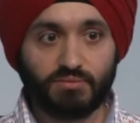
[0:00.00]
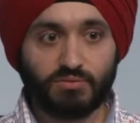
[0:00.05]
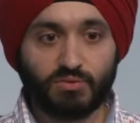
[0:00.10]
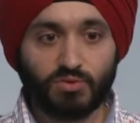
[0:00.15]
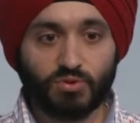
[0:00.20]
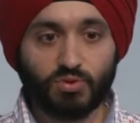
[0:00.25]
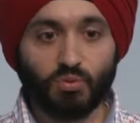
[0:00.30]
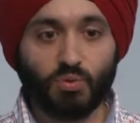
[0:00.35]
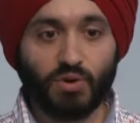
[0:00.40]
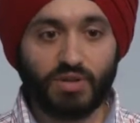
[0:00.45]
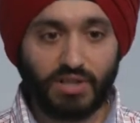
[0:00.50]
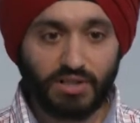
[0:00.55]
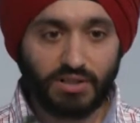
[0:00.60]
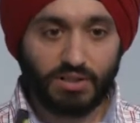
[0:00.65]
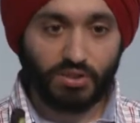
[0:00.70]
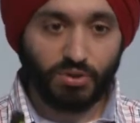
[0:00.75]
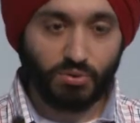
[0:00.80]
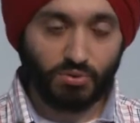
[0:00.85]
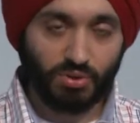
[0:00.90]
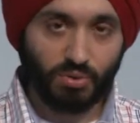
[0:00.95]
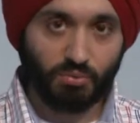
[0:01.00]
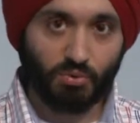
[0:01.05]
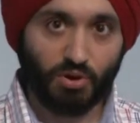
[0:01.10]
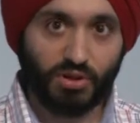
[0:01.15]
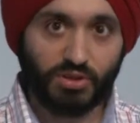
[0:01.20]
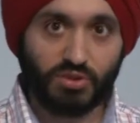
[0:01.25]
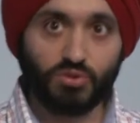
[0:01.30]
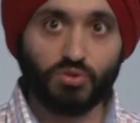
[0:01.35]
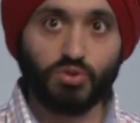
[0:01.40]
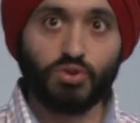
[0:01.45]
So what did the user
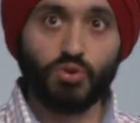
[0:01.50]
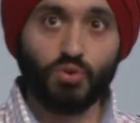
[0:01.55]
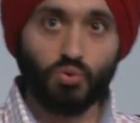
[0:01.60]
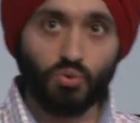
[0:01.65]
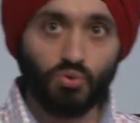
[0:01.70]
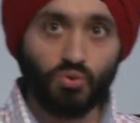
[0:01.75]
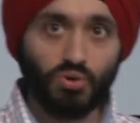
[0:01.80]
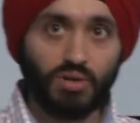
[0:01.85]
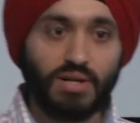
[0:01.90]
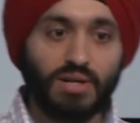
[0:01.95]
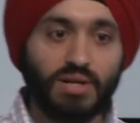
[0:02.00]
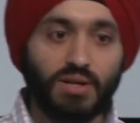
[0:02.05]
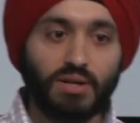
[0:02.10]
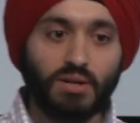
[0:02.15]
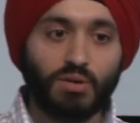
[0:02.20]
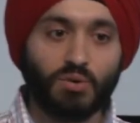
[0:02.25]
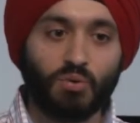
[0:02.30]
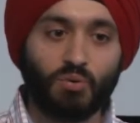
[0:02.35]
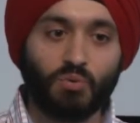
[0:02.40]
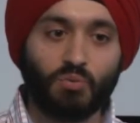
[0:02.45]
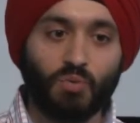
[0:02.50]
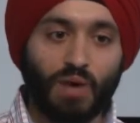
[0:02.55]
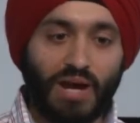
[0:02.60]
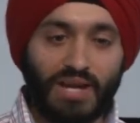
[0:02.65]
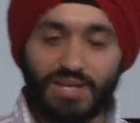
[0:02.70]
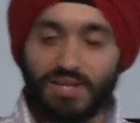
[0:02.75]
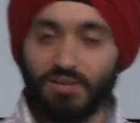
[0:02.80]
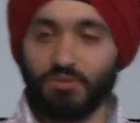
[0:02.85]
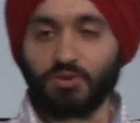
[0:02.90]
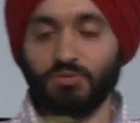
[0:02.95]
want to do
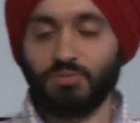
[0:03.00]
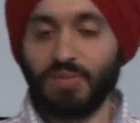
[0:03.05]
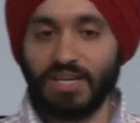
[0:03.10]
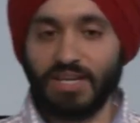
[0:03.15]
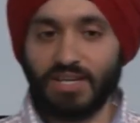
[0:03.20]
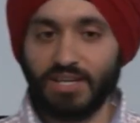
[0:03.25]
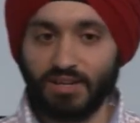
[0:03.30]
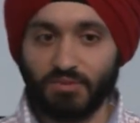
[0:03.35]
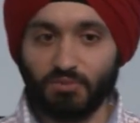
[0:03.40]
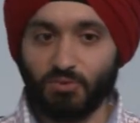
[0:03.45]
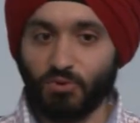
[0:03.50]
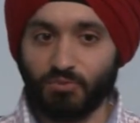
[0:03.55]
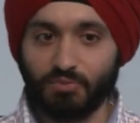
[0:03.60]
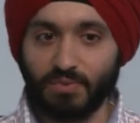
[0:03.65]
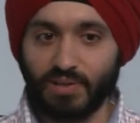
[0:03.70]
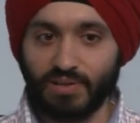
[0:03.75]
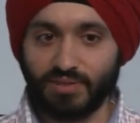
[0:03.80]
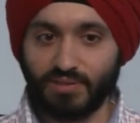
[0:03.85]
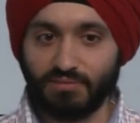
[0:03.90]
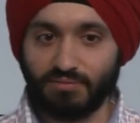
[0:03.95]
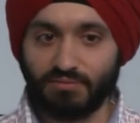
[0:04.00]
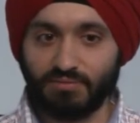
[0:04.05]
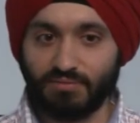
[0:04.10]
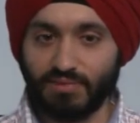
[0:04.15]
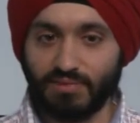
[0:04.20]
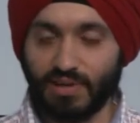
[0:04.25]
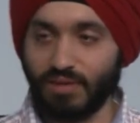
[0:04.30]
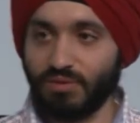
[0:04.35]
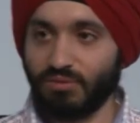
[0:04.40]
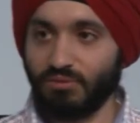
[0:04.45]
while he was making a movement,
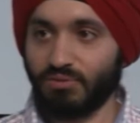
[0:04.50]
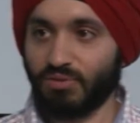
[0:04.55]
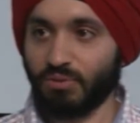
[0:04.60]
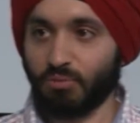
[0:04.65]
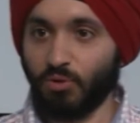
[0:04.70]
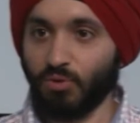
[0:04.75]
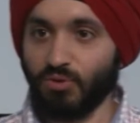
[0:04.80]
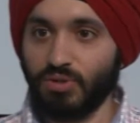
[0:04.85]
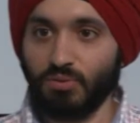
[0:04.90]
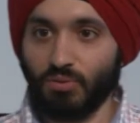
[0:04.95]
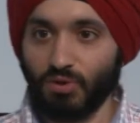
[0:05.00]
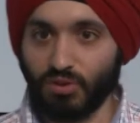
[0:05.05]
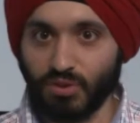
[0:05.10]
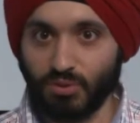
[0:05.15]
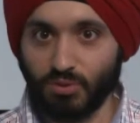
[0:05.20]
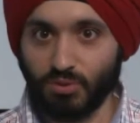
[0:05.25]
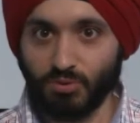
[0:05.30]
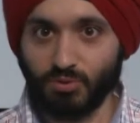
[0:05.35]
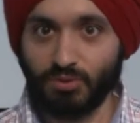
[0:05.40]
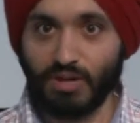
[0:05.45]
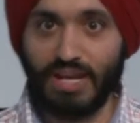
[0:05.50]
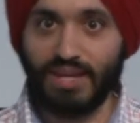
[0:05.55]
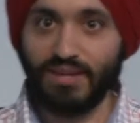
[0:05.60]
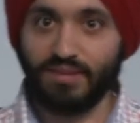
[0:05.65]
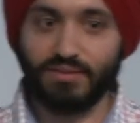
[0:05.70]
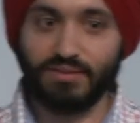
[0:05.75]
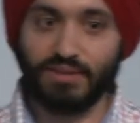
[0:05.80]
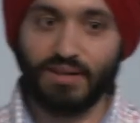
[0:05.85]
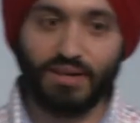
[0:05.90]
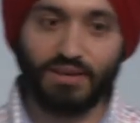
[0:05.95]
right? Suppose he wanted to
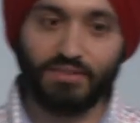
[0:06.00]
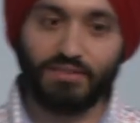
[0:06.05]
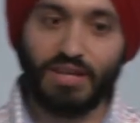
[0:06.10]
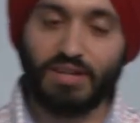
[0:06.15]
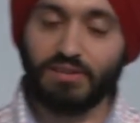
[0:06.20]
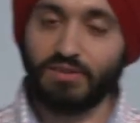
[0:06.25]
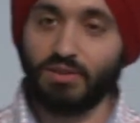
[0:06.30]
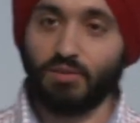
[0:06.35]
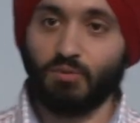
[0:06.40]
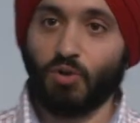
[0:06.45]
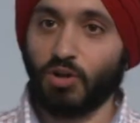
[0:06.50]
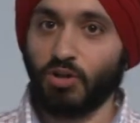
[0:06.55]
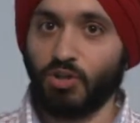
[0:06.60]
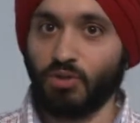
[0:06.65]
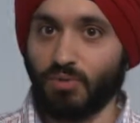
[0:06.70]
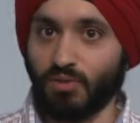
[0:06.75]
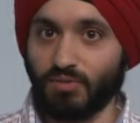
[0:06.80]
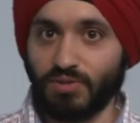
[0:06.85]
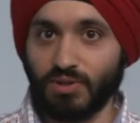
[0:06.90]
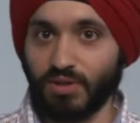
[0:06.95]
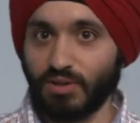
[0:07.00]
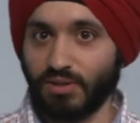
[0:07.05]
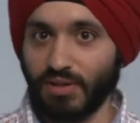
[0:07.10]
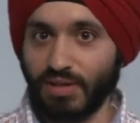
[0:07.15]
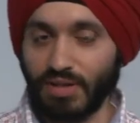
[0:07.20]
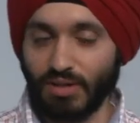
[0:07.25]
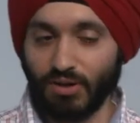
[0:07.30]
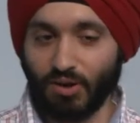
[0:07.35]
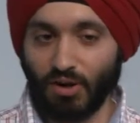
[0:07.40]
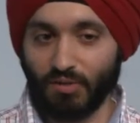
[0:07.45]
raise the volume
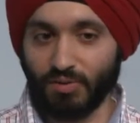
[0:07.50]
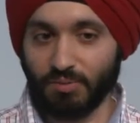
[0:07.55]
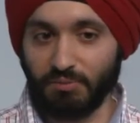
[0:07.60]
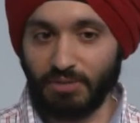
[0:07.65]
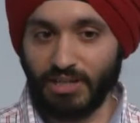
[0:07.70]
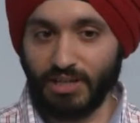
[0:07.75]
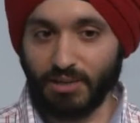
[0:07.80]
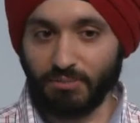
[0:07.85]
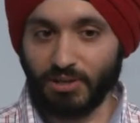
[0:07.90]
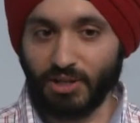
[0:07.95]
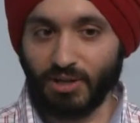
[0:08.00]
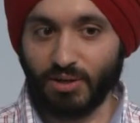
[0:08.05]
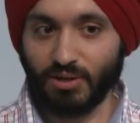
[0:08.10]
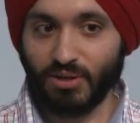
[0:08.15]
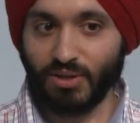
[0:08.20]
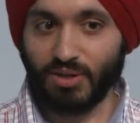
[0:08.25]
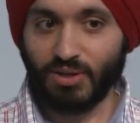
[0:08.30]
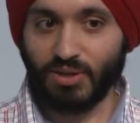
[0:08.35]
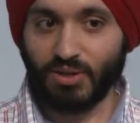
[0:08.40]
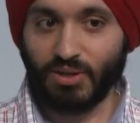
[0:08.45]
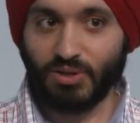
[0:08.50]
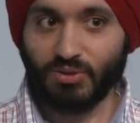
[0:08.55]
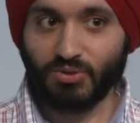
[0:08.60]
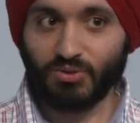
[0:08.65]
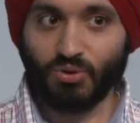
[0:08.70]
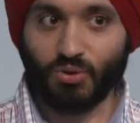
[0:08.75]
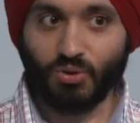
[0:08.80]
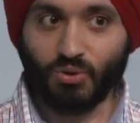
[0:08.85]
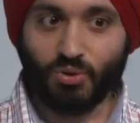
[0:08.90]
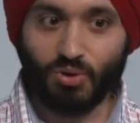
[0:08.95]
of a media player.
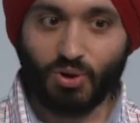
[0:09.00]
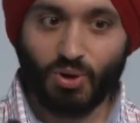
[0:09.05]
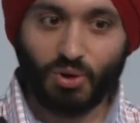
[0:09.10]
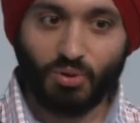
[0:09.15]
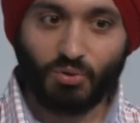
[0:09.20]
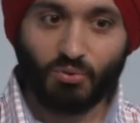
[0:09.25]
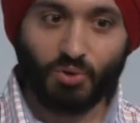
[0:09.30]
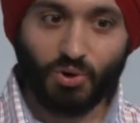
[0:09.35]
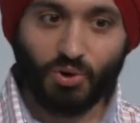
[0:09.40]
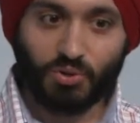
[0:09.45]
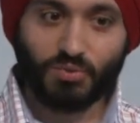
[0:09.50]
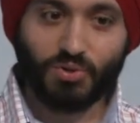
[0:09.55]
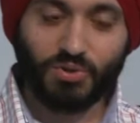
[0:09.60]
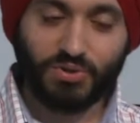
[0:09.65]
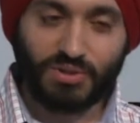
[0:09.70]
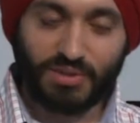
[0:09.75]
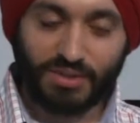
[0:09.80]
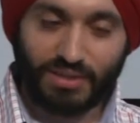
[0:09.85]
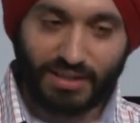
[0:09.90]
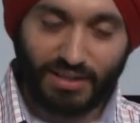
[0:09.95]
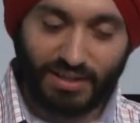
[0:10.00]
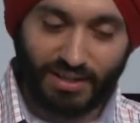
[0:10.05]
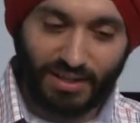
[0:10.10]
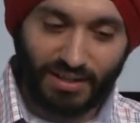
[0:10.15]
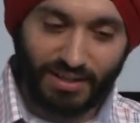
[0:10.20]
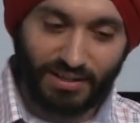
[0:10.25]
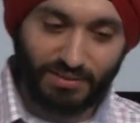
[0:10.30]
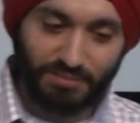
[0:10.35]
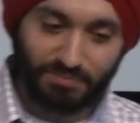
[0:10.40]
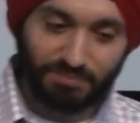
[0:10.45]
So what was
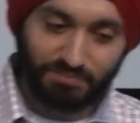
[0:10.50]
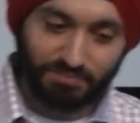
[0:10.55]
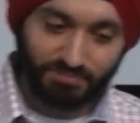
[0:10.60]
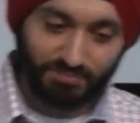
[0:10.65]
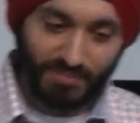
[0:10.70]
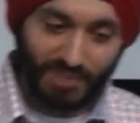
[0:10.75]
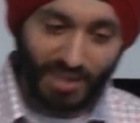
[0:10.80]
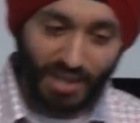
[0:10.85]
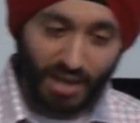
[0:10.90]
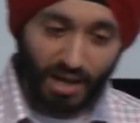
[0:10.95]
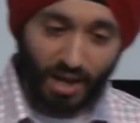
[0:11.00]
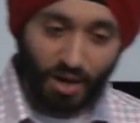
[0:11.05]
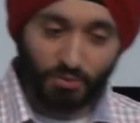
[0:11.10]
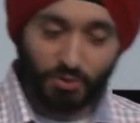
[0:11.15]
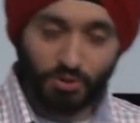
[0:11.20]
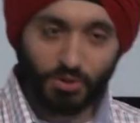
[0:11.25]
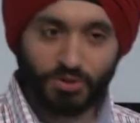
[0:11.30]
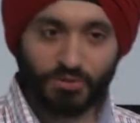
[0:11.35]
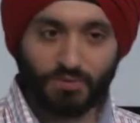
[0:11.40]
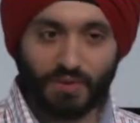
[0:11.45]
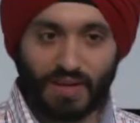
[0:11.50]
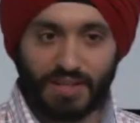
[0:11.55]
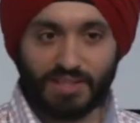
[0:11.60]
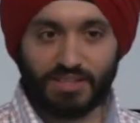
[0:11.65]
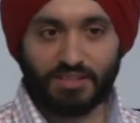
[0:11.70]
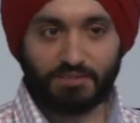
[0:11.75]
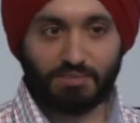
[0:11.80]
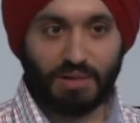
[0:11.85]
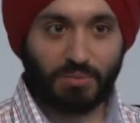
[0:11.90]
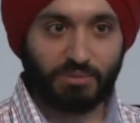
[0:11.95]
how would you define
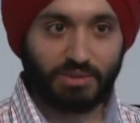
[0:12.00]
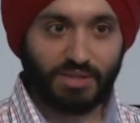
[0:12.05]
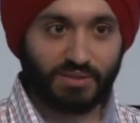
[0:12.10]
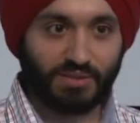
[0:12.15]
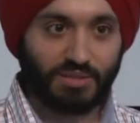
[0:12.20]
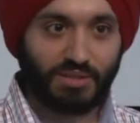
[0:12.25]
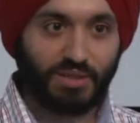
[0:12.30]
this mapping?